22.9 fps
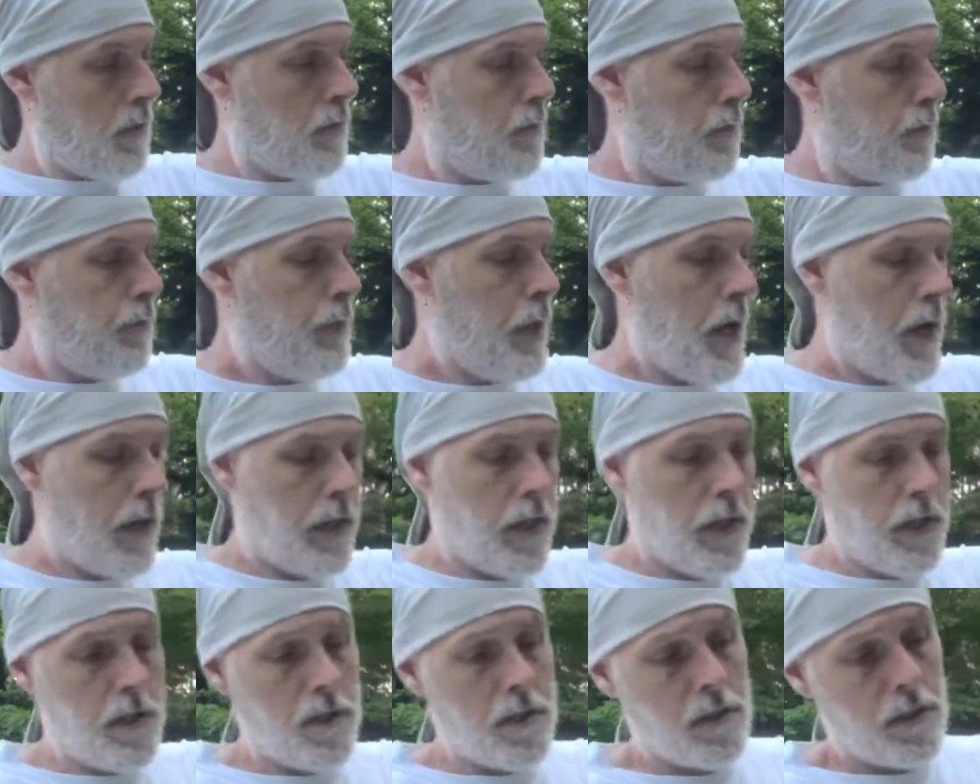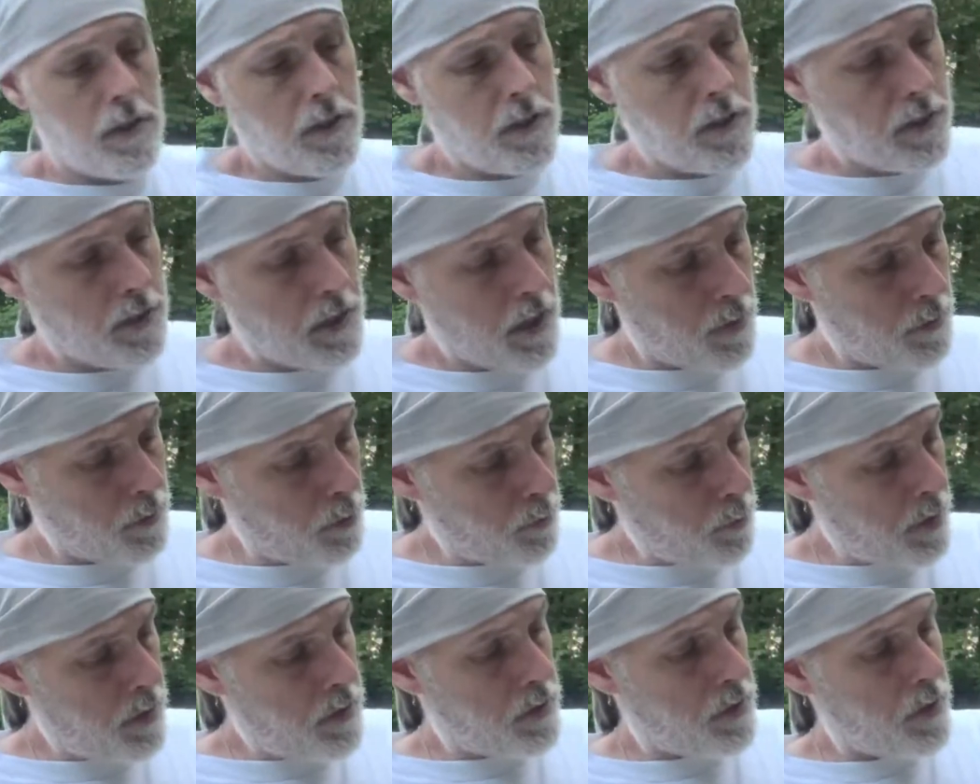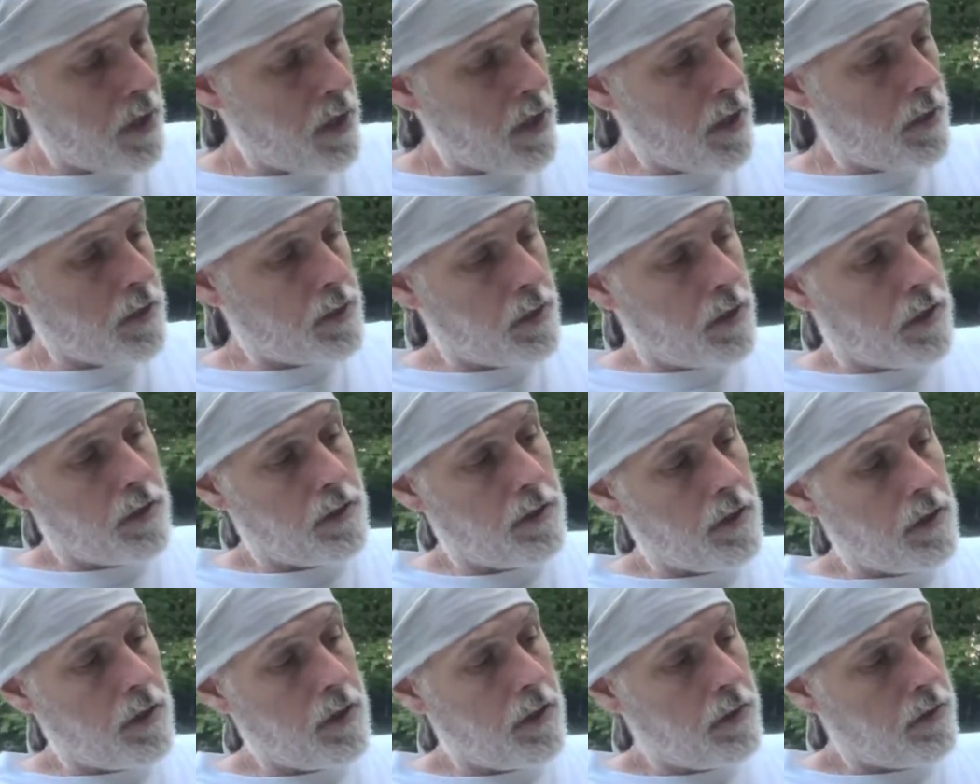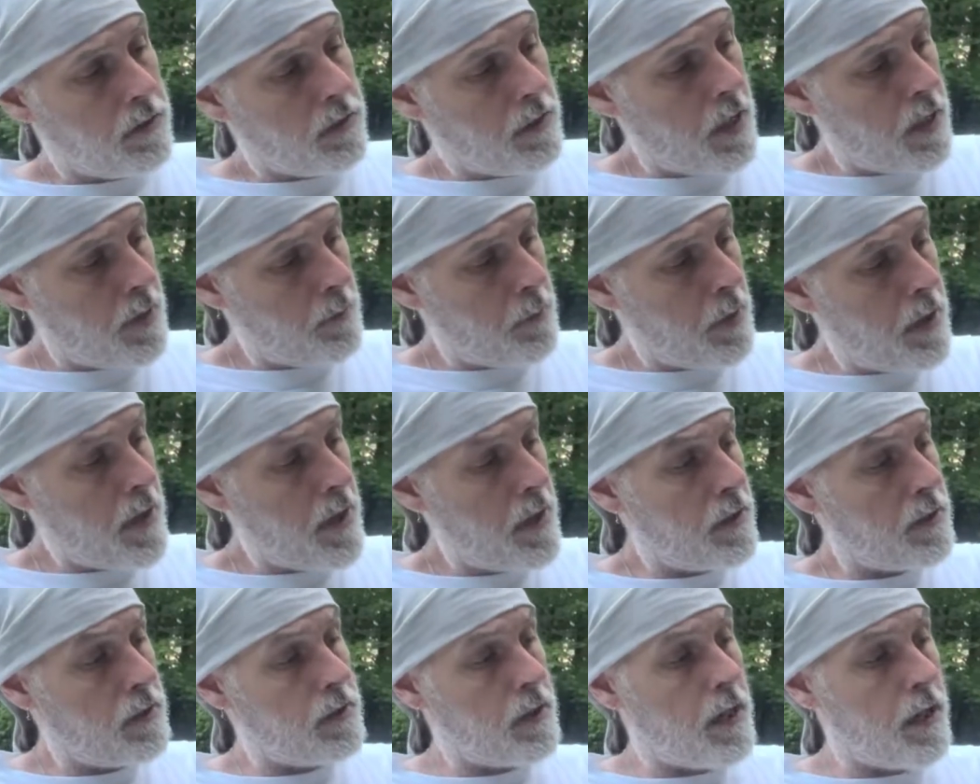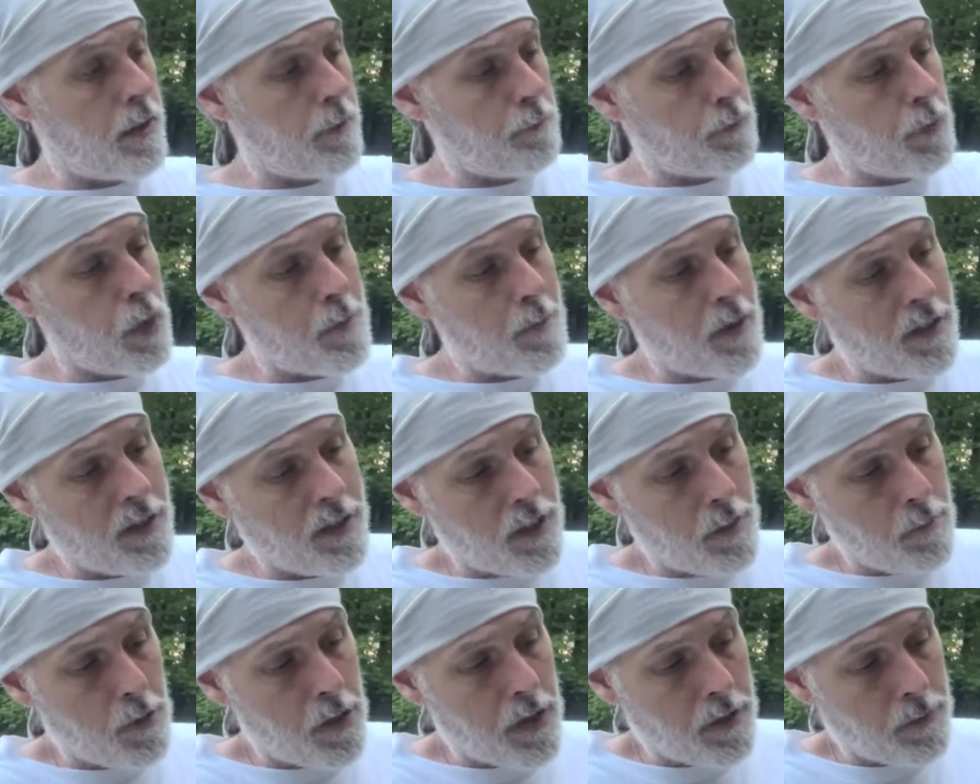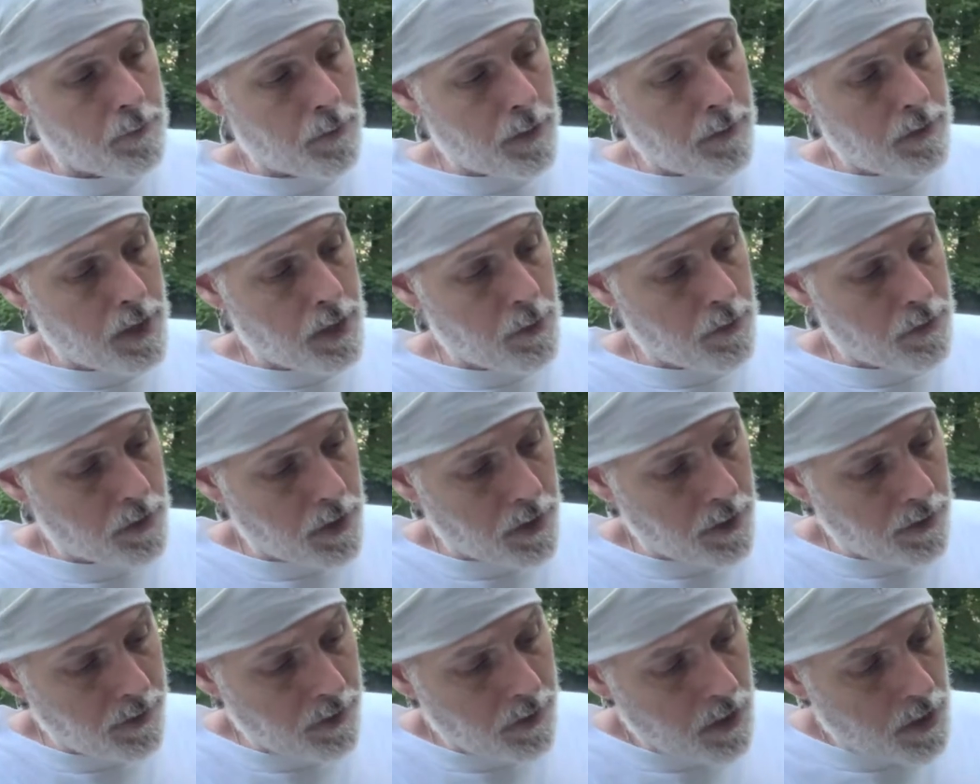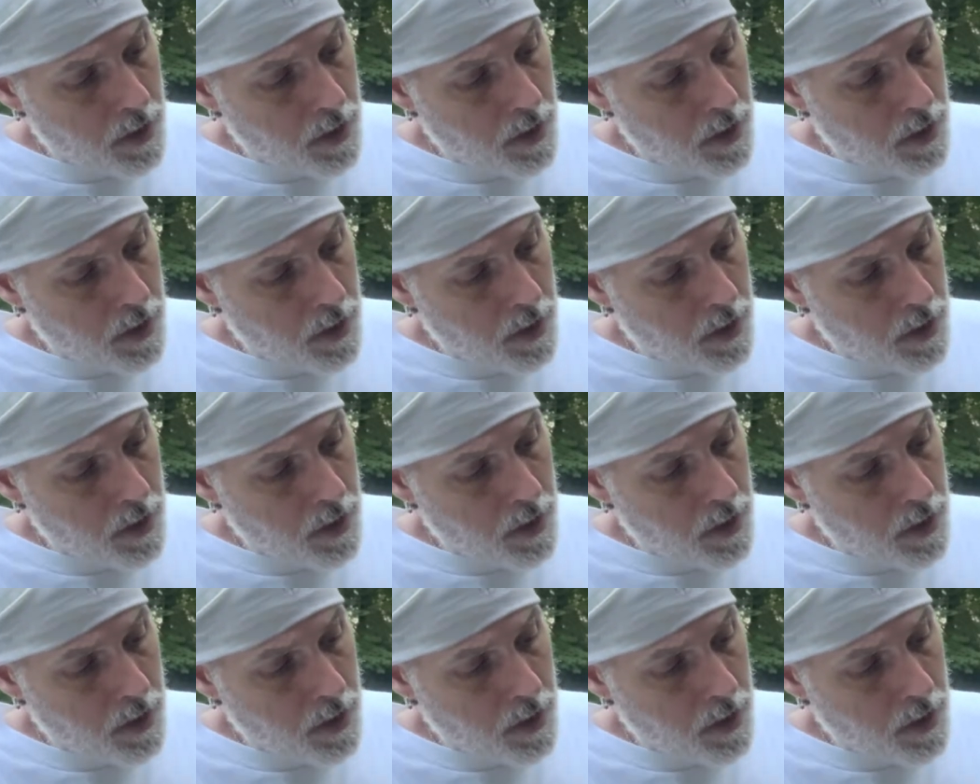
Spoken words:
Back here is the outdoor research. Tent pegs. I brought my knee brace. My knee was hurting.